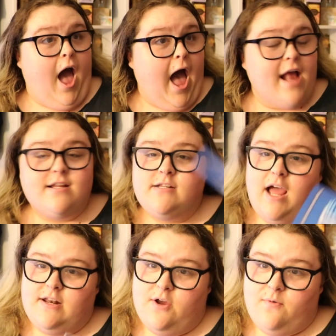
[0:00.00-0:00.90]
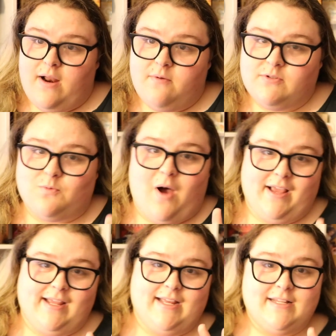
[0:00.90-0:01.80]
I did not know what I was
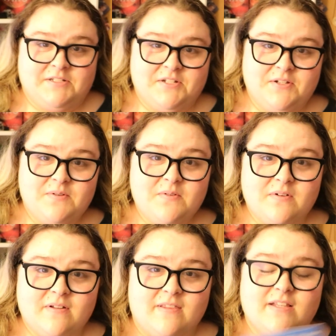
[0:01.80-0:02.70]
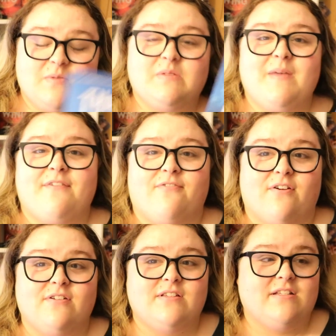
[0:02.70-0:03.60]
walking into. This was my
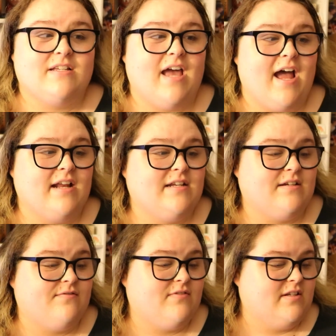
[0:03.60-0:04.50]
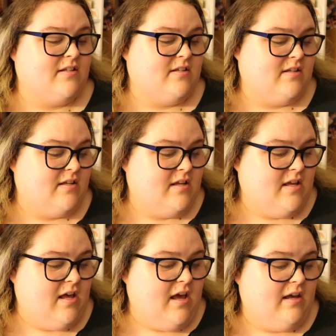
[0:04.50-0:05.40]
first kind of
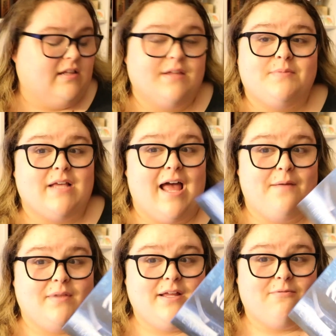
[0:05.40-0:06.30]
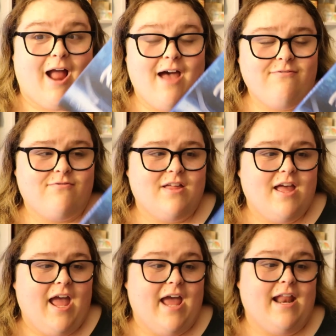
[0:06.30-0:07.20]
glimpse at Emily Rath.
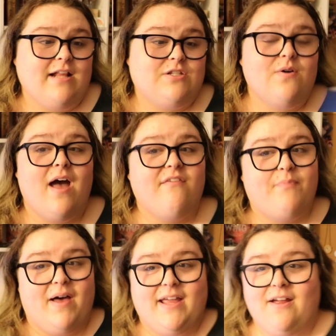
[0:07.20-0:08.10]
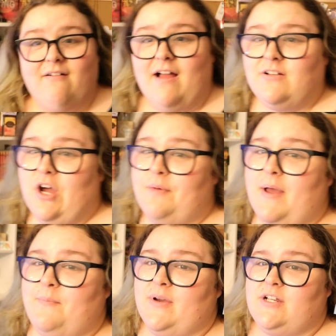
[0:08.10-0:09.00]
And I do have Pucking Around on
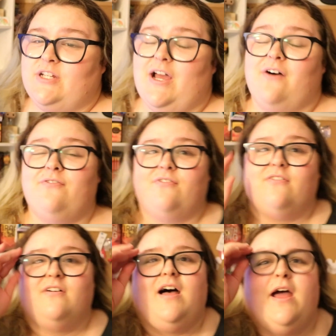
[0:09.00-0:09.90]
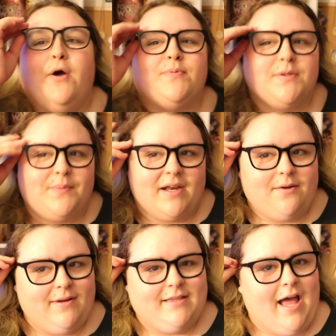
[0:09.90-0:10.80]
my bookshelf. I hope to
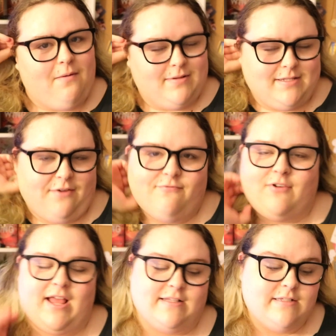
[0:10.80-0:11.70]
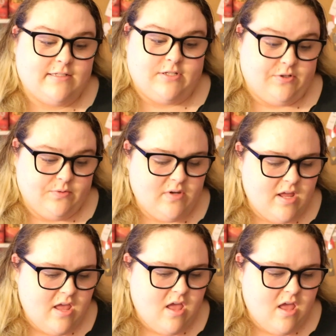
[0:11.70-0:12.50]
buddy read that with some friends soon.